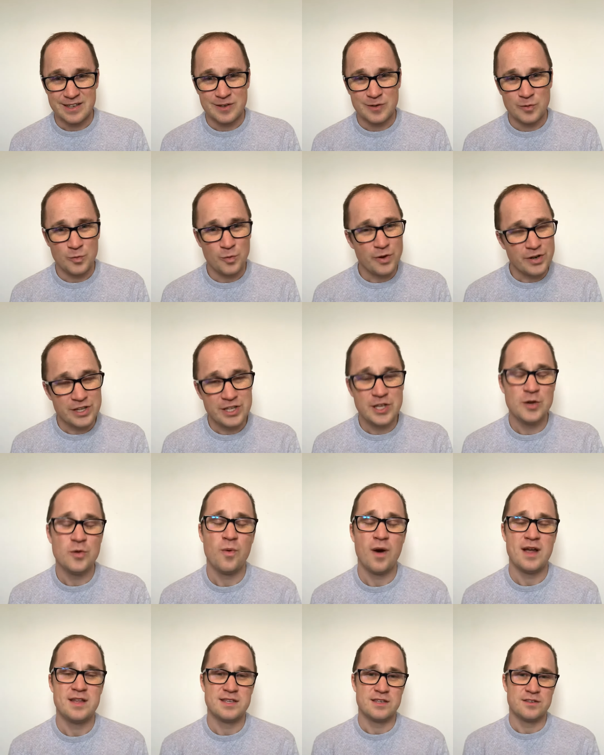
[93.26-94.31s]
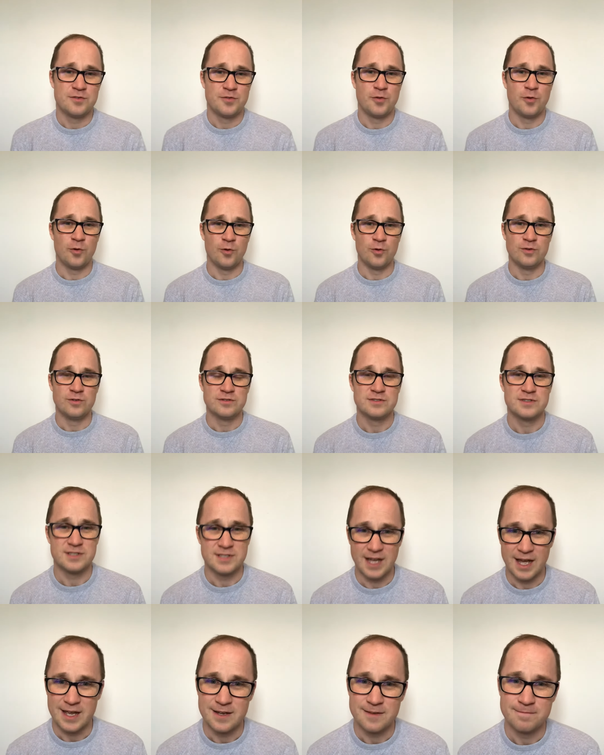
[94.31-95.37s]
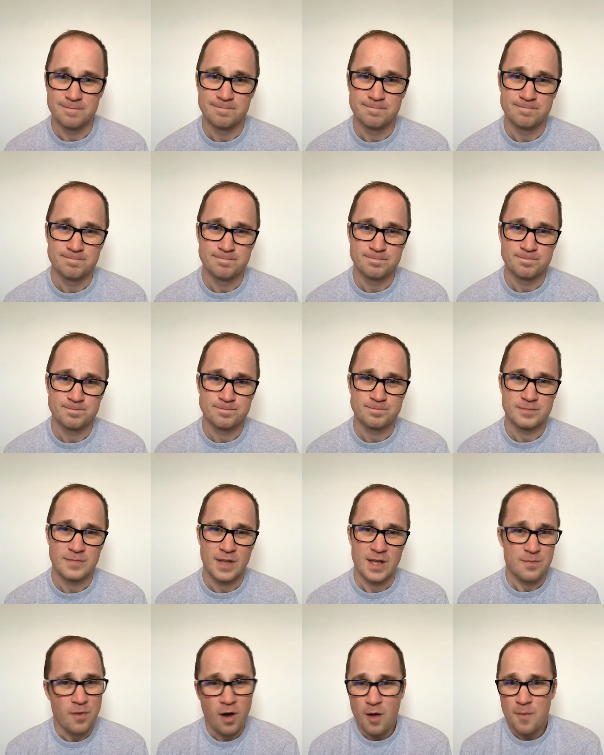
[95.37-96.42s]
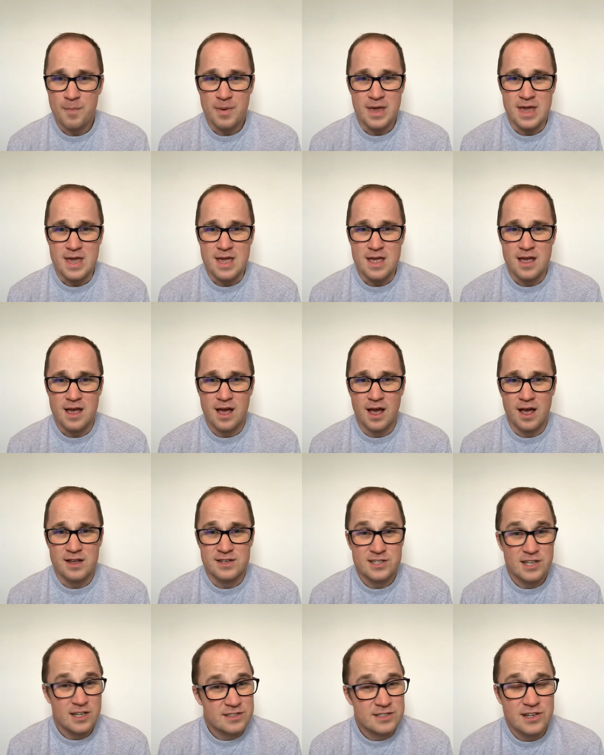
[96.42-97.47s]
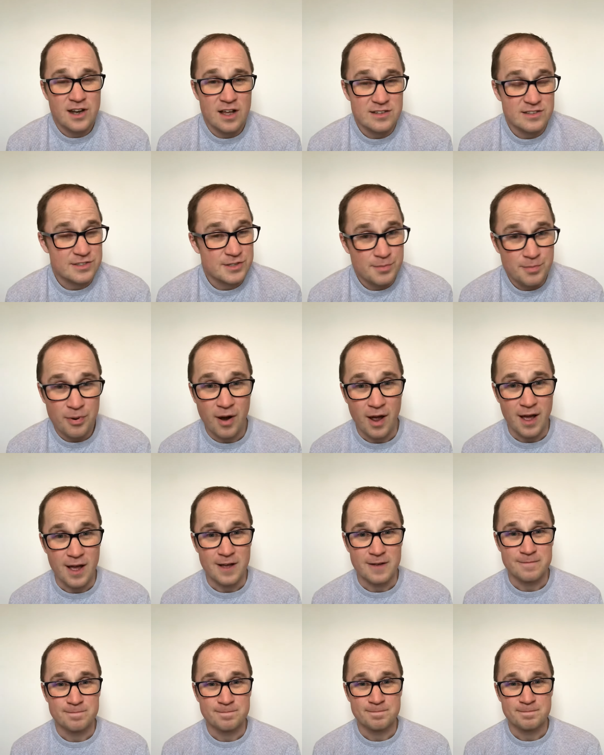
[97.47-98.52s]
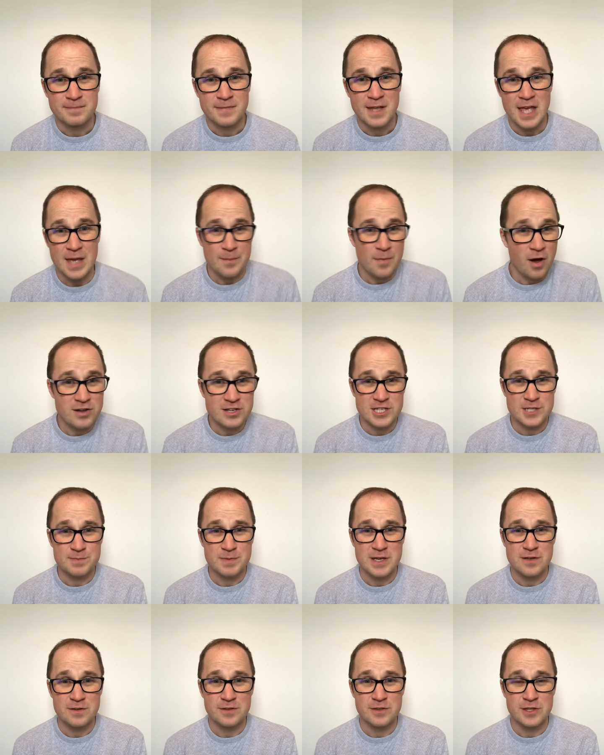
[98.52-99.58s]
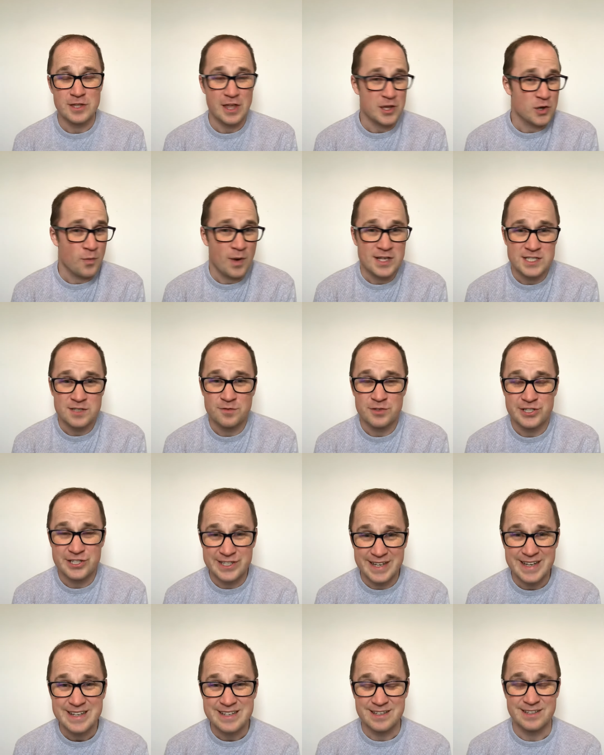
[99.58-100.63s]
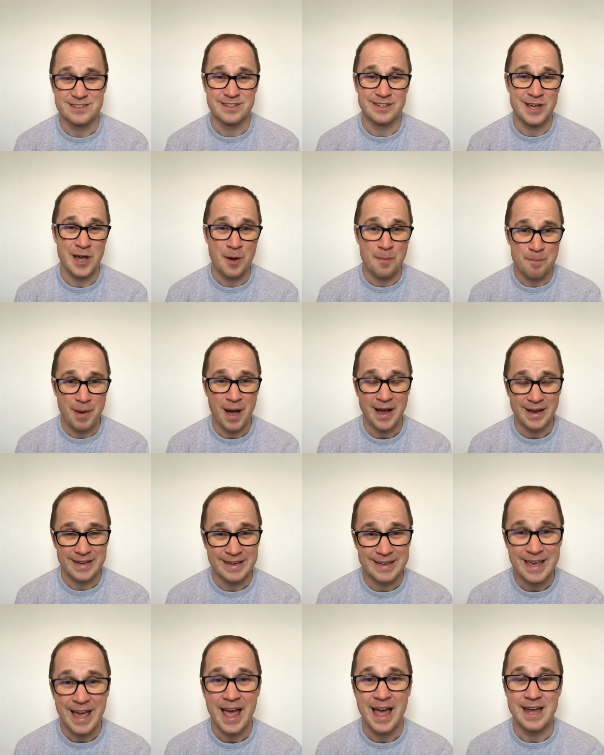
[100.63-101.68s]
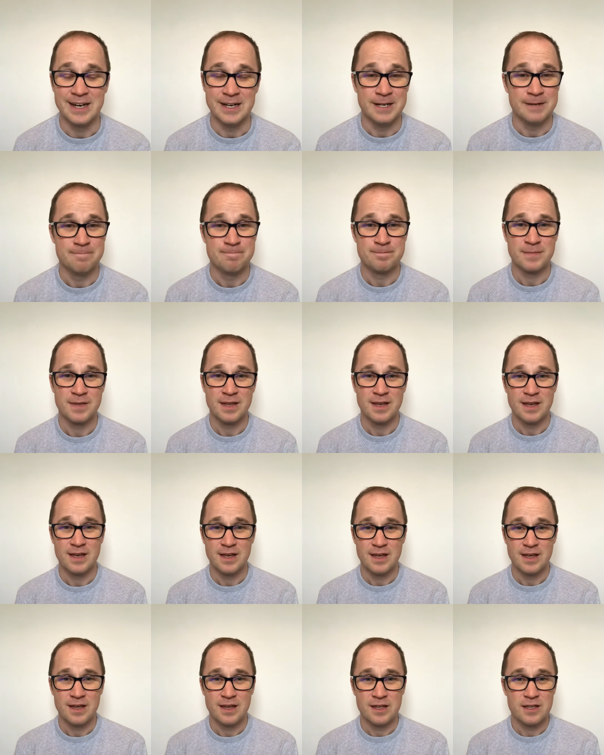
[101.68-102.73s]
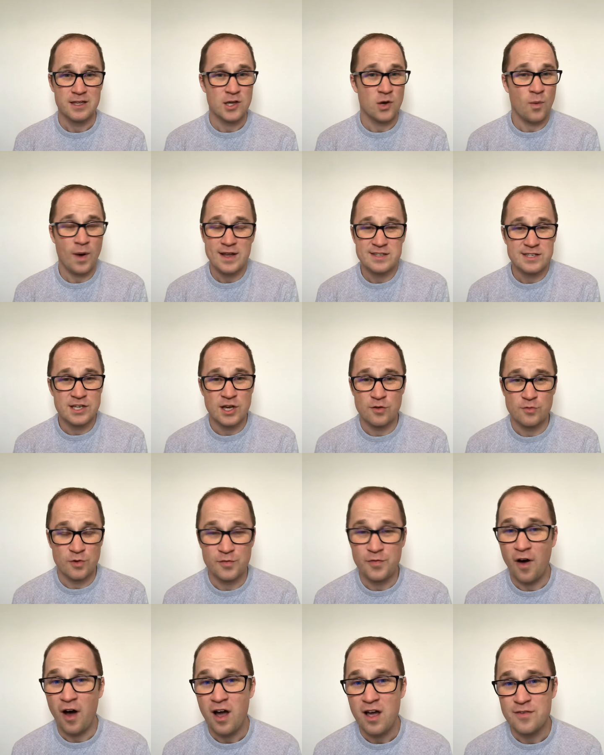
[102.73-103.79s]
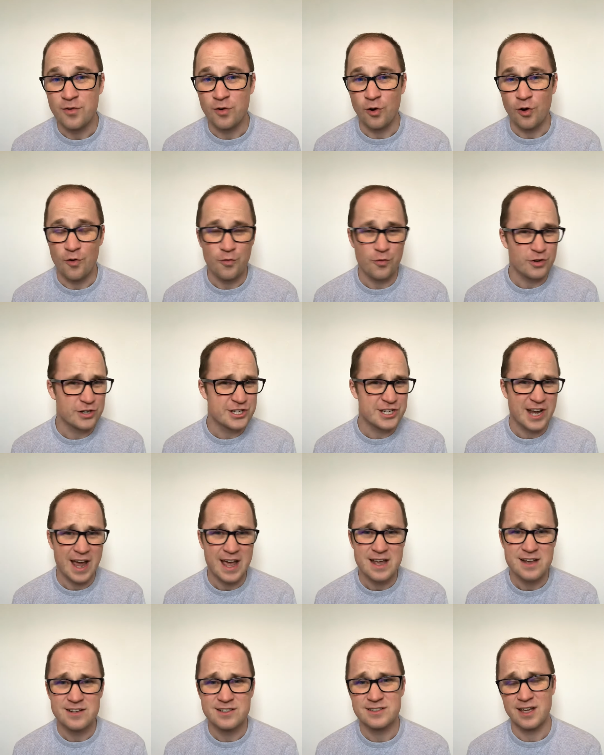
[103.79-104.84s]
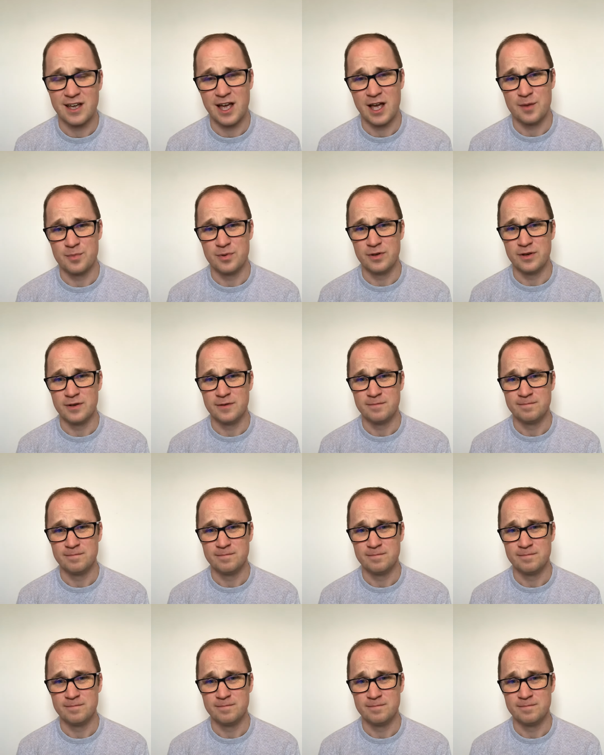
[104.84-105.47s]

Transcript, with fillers: What are you waiting for today? It might be a certain answer to prayer. It might just be that you're waiting for Jesus to come back again. You're waiting on revival or for a change to happen.